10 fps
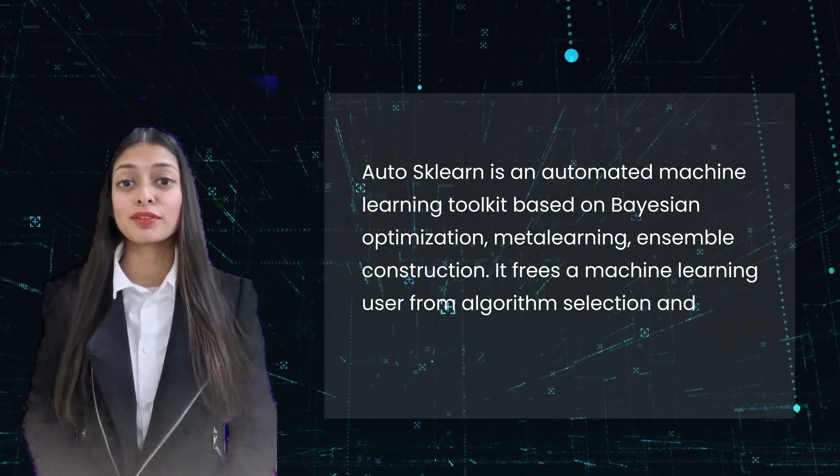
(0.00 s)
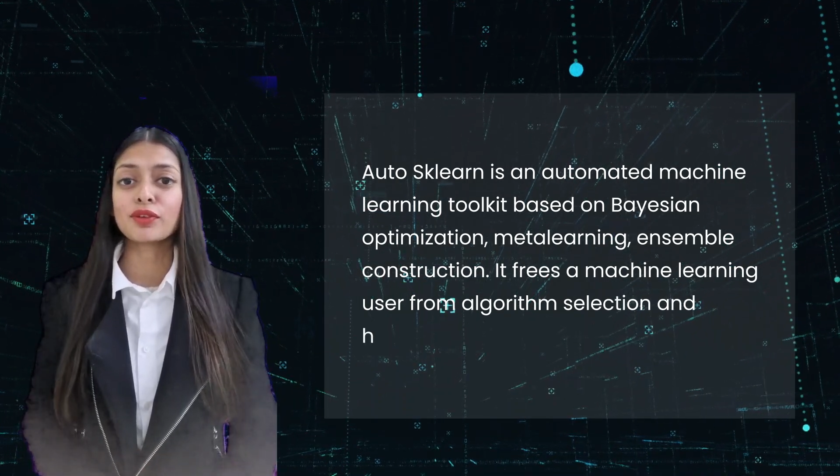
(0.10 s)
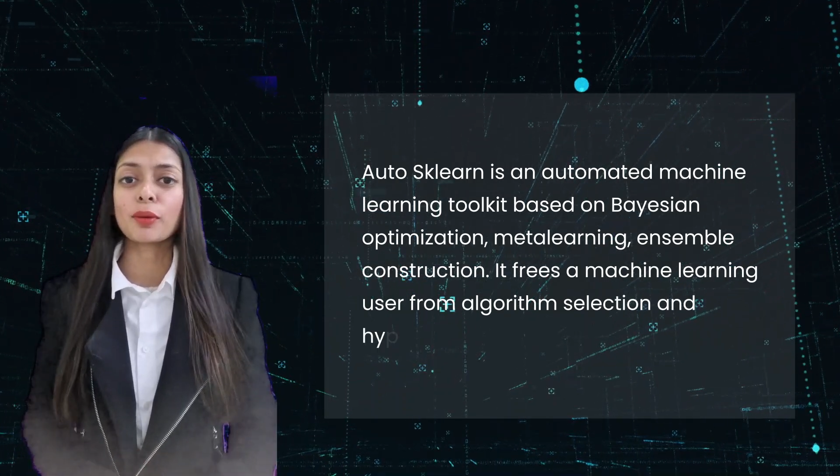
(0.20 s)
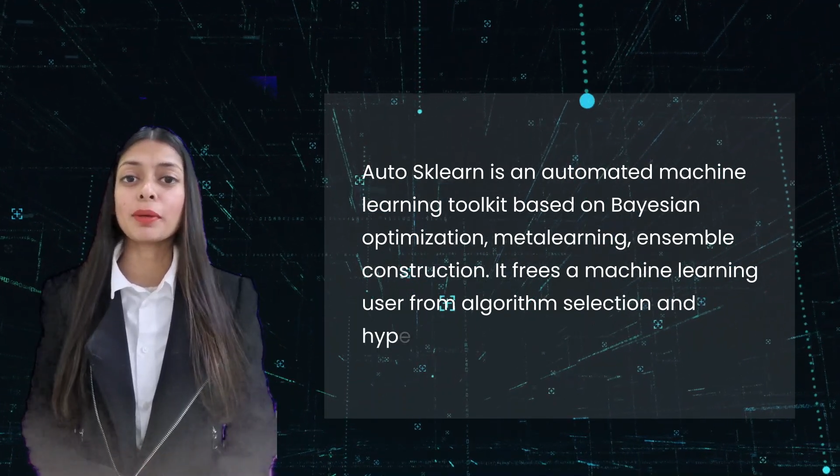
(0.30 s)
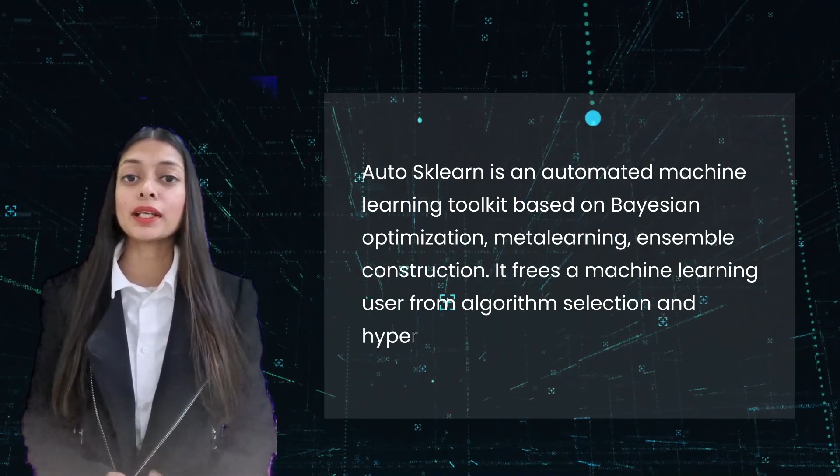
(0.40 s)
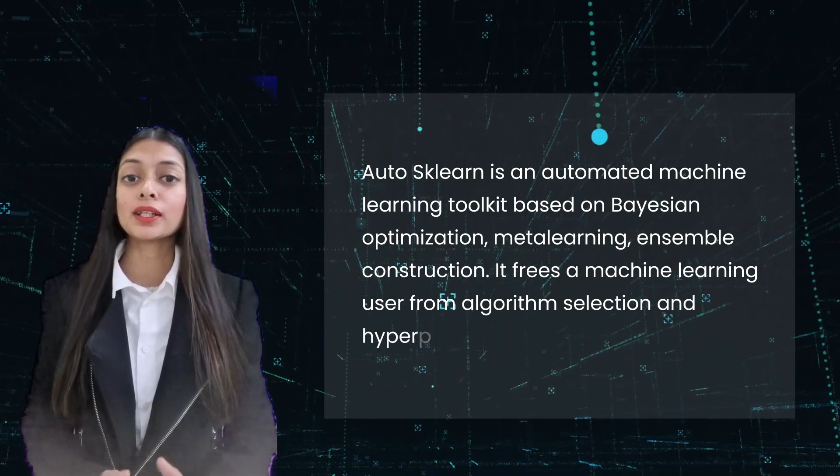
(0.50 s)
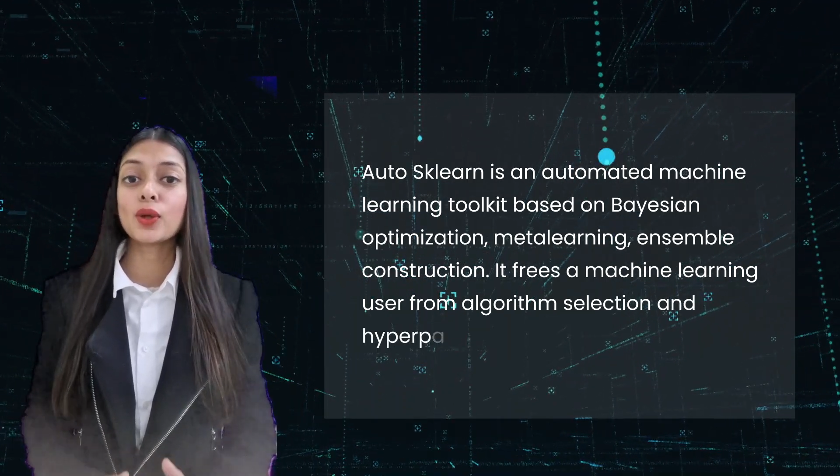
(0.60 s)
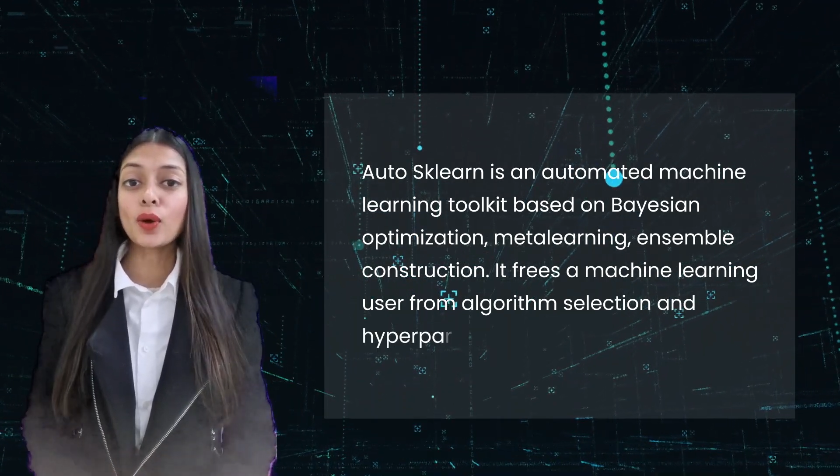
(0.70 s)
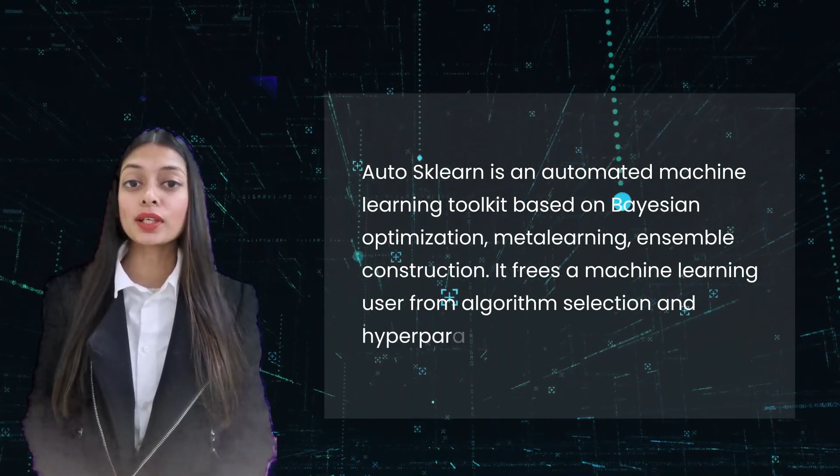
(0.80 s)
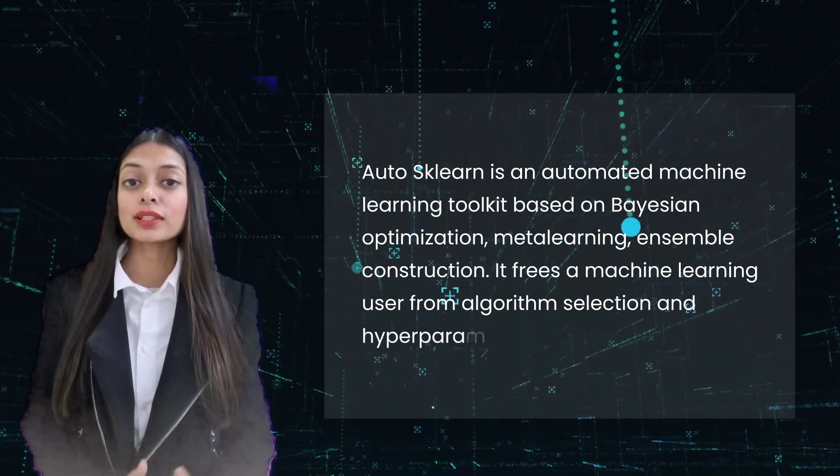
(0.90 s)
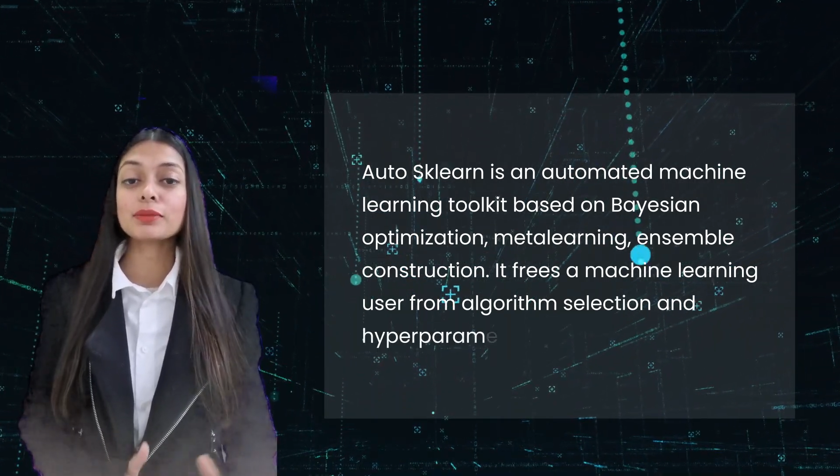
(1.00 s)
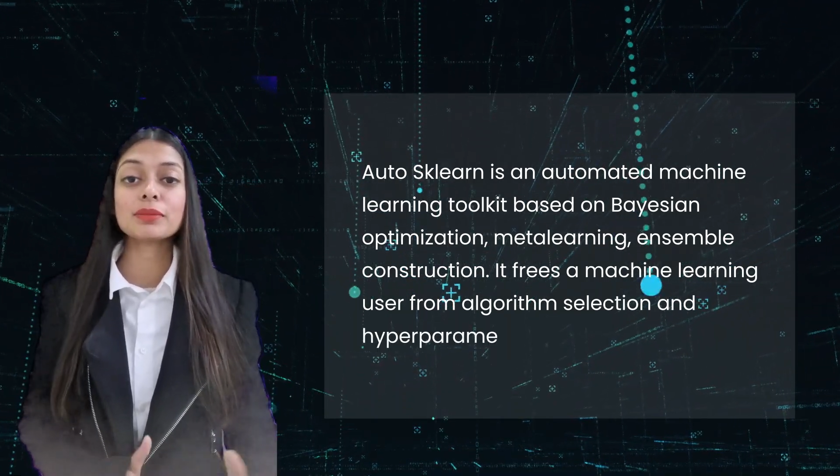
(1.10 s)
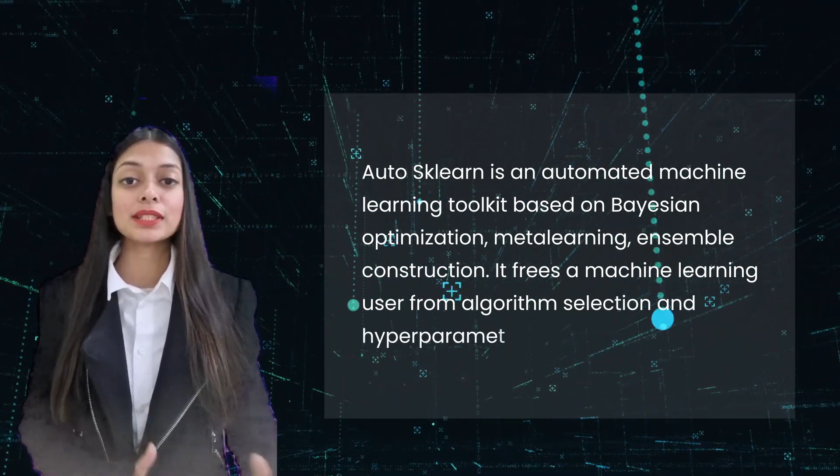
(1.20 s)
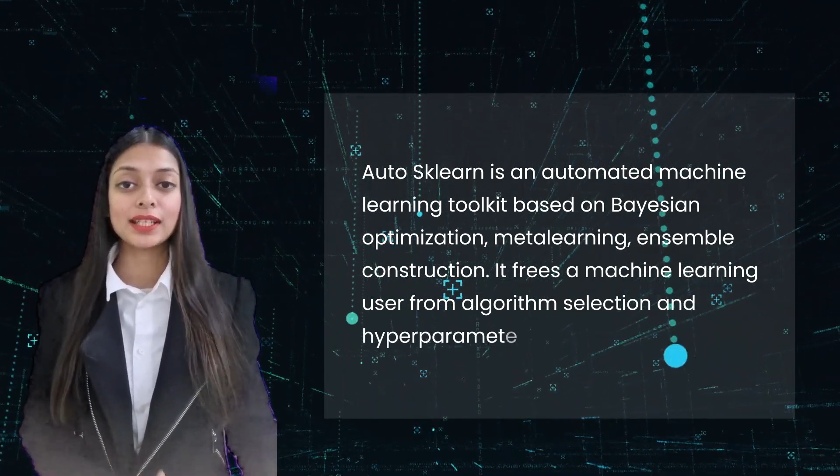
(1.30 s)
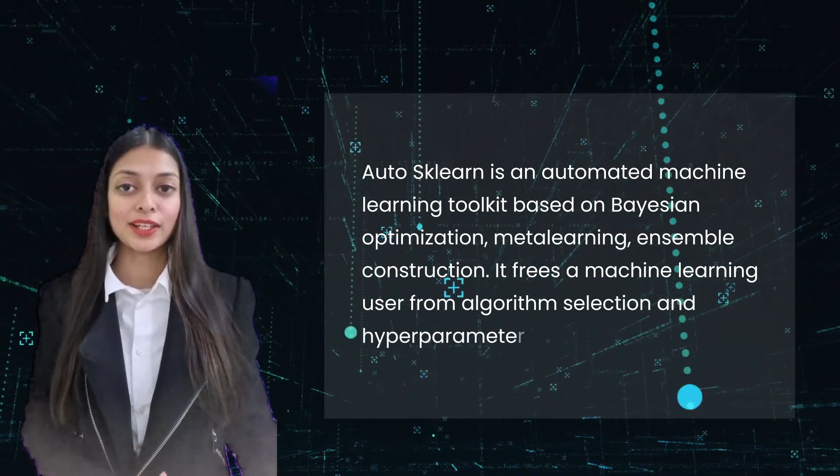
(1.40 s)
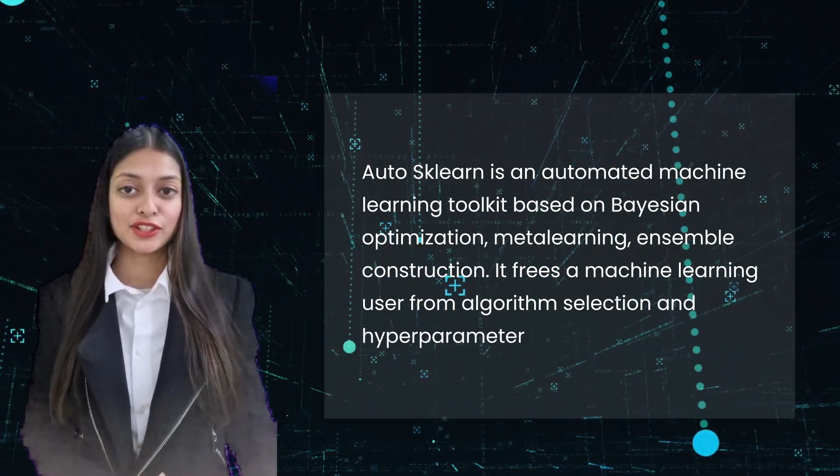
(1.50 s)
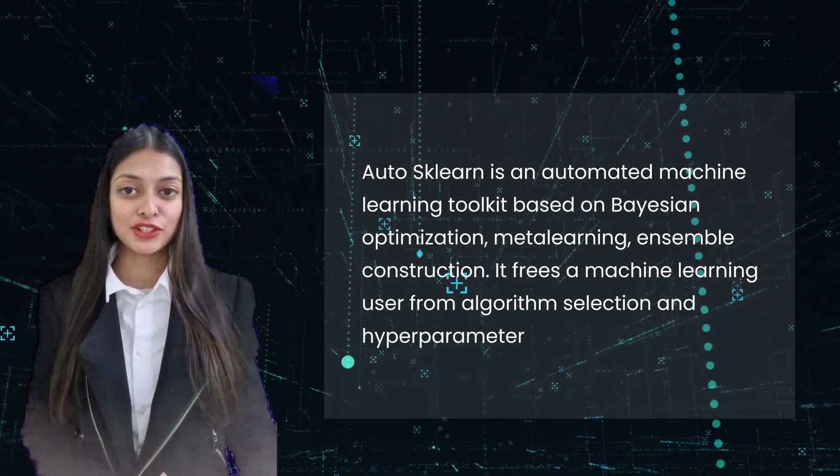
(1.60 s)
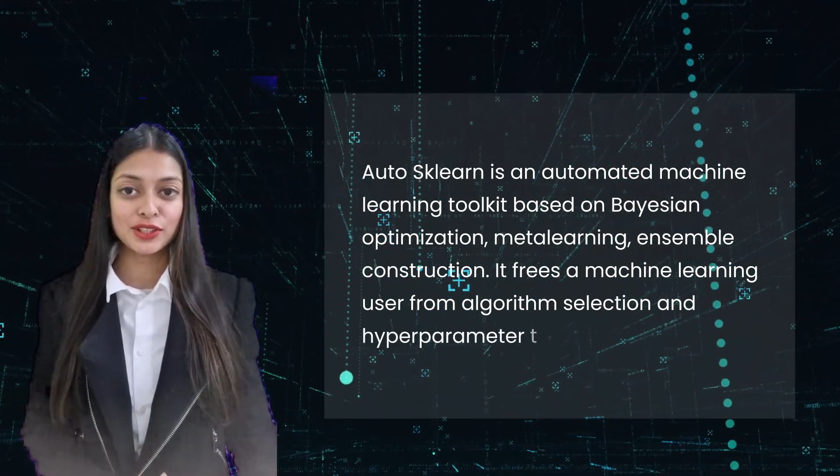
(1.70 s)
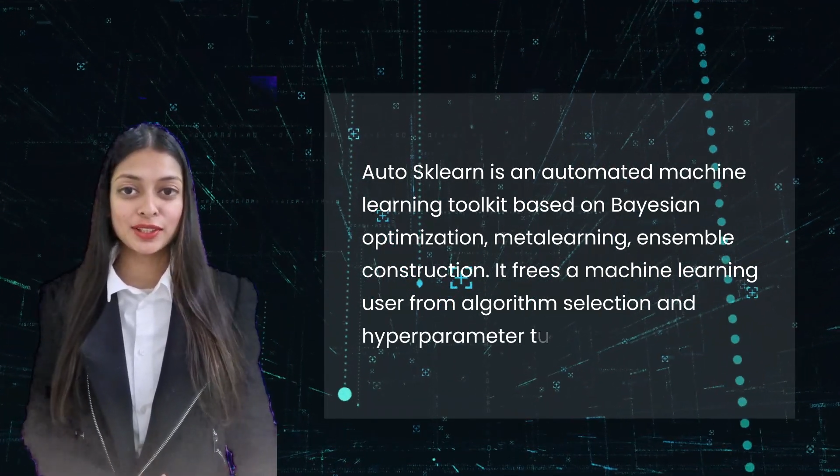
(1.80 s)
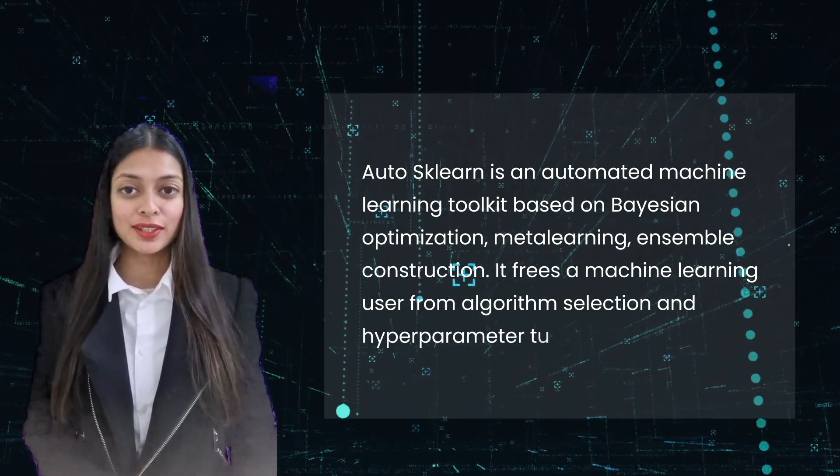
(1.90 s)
from algorithm selection